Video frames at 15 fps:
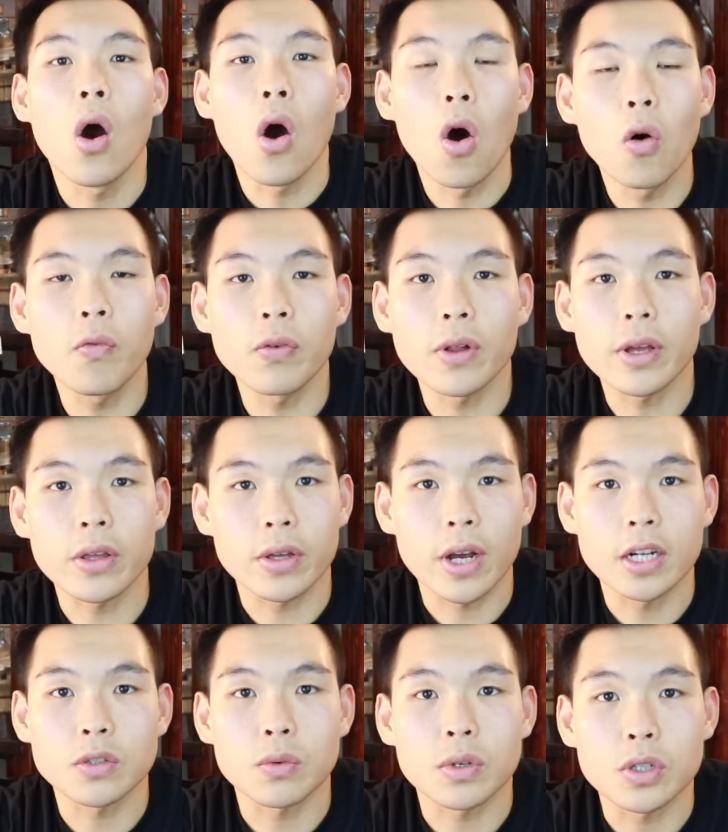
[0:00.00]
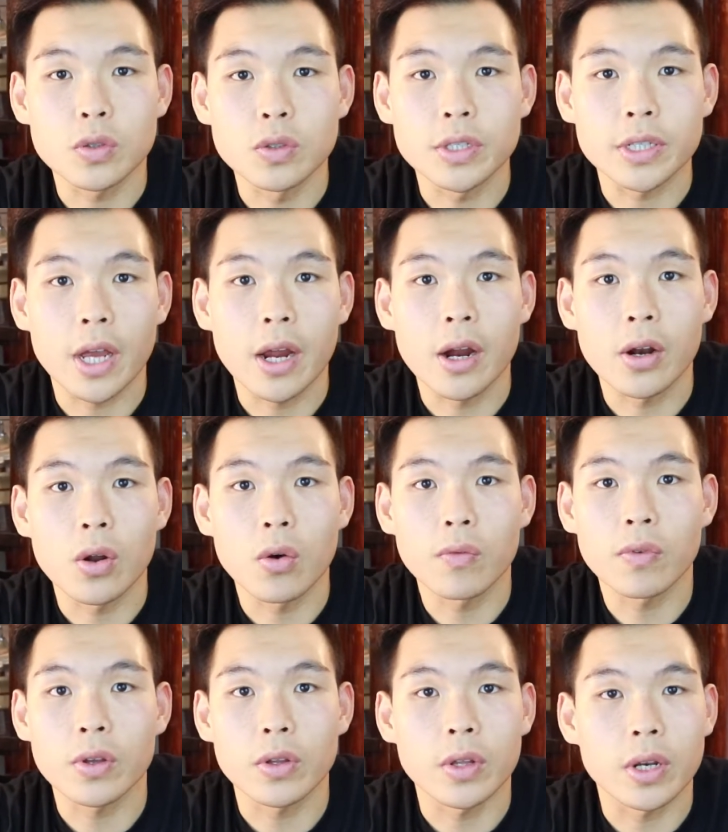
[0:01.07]
Hopefully you guys weren't too scared.
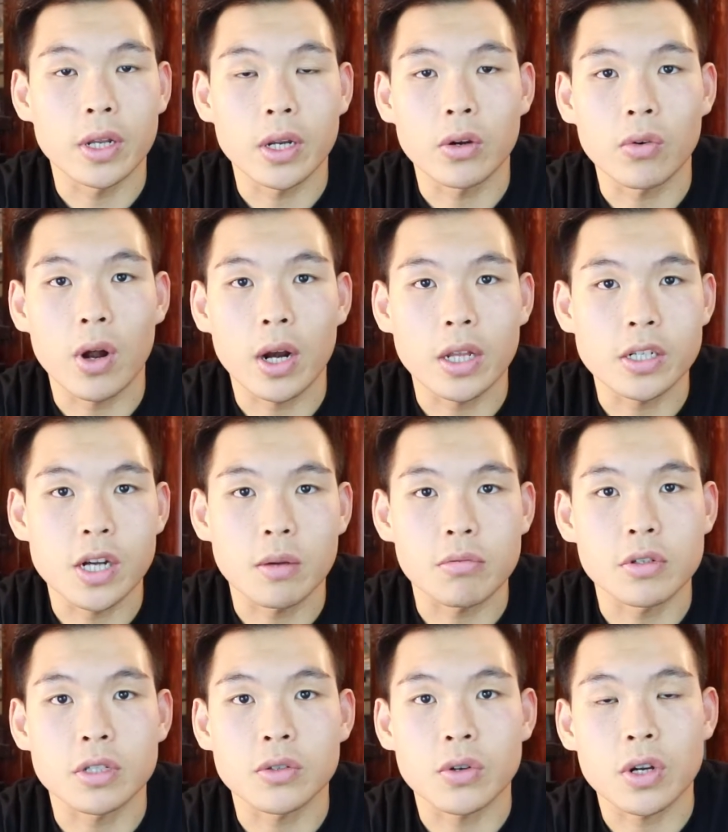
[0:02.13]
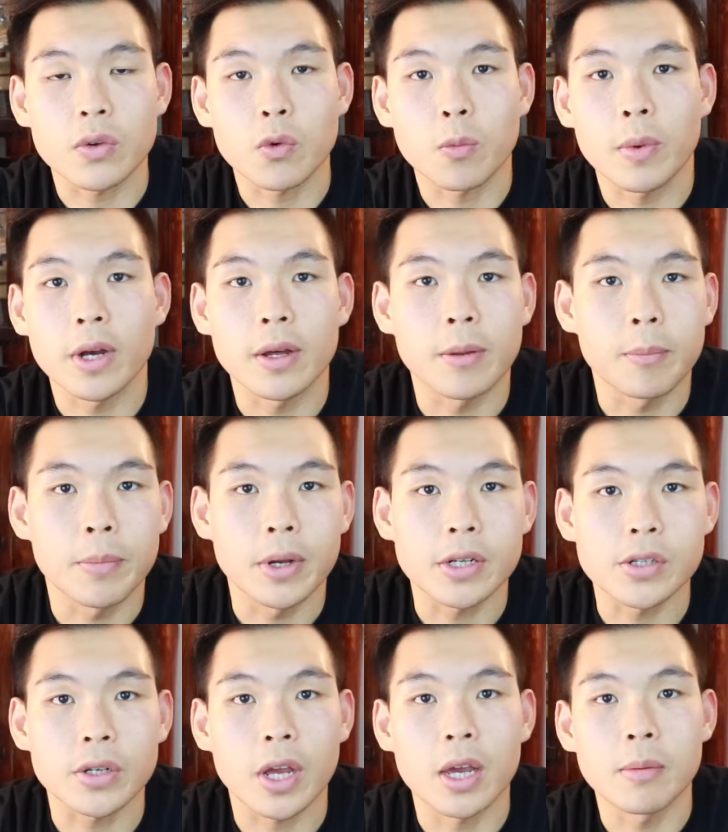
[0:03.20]
Hopefully you didn't karate chop the screen when my
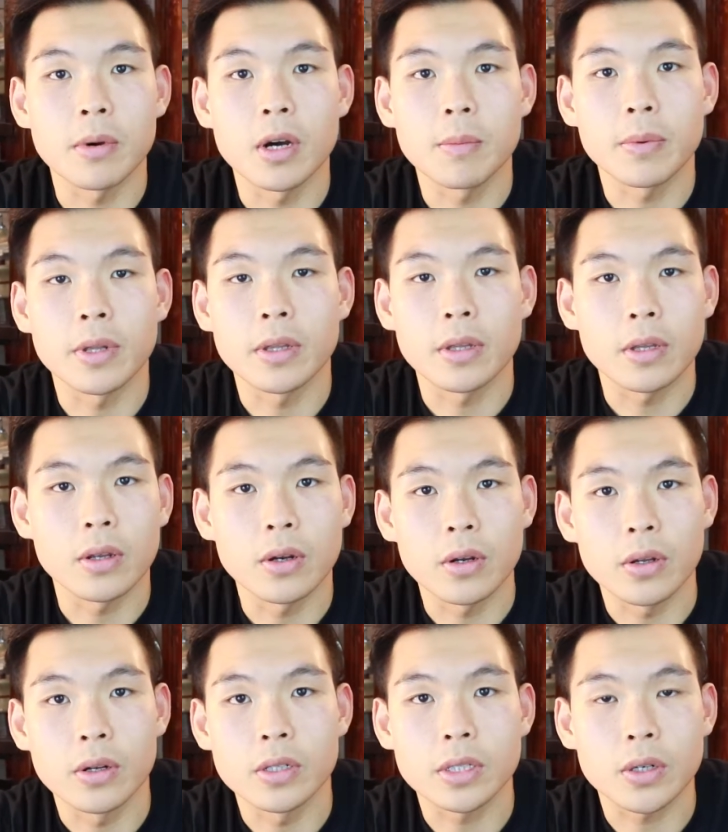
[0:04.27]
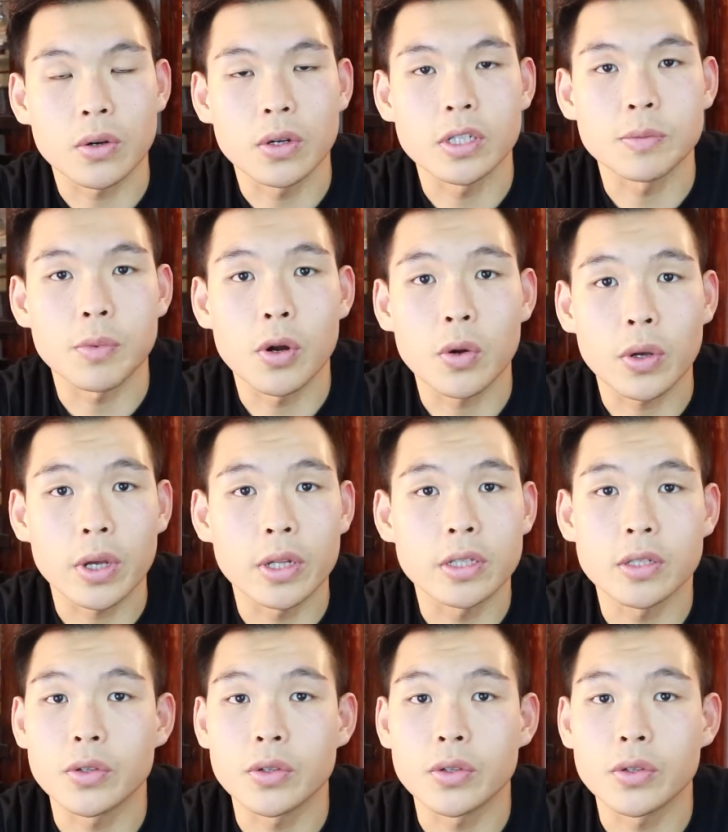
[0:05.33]
picture came up and your screen's broken.